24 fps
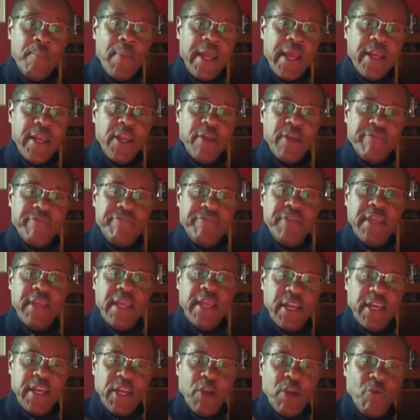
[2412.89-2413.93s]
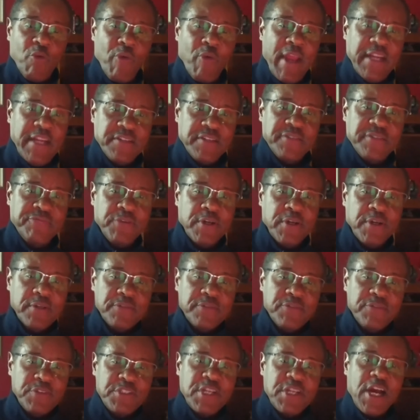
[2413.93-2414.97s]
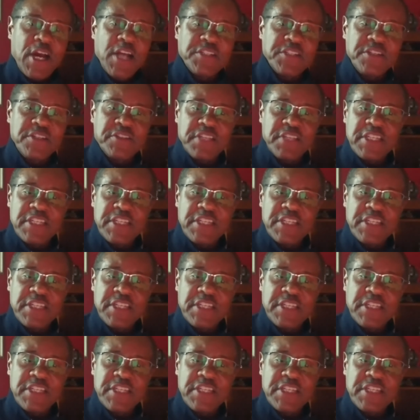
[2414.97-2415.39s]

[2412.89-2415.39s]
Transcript: their fee and their rates for charging